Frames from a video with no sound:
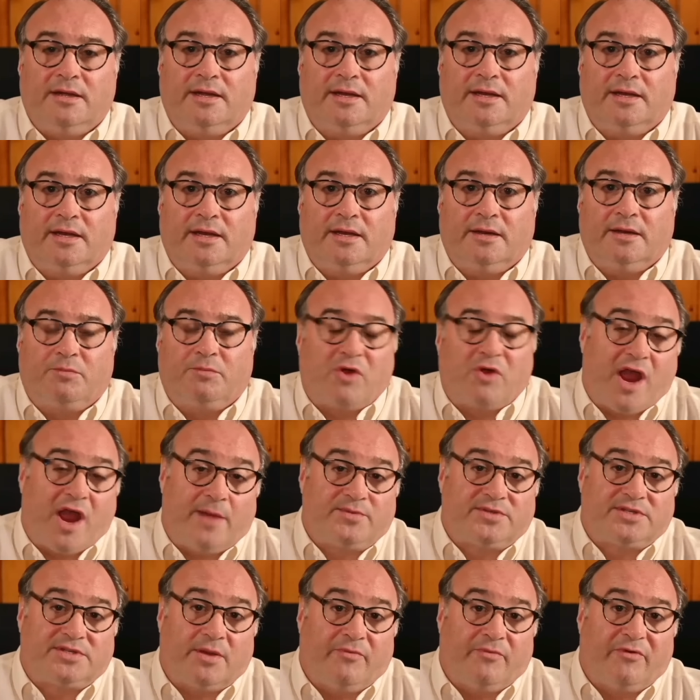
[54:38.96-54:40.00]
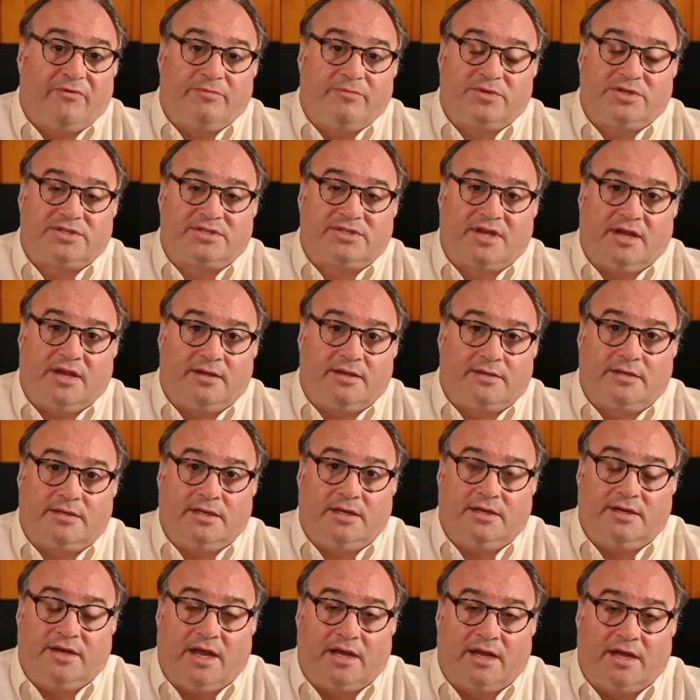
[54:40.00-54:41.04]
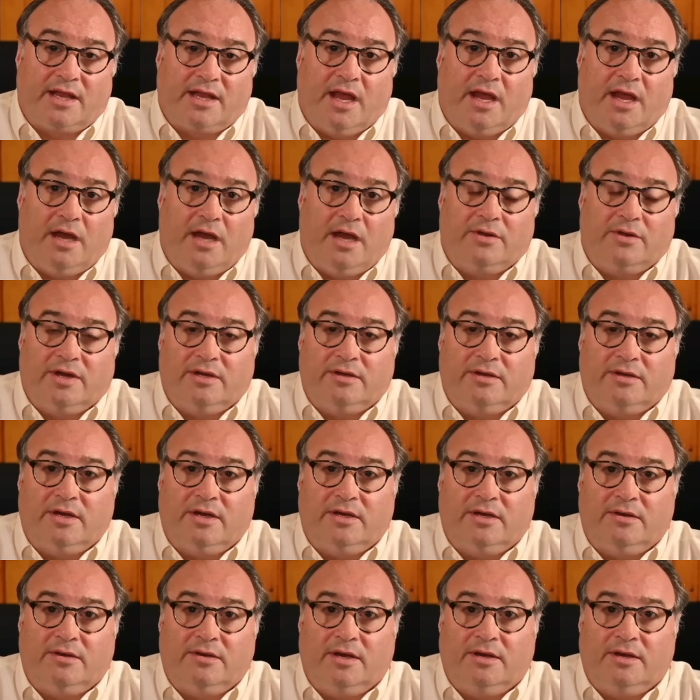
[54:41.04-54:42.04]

And, and perhaps some of them just get uh, knocked down and, and,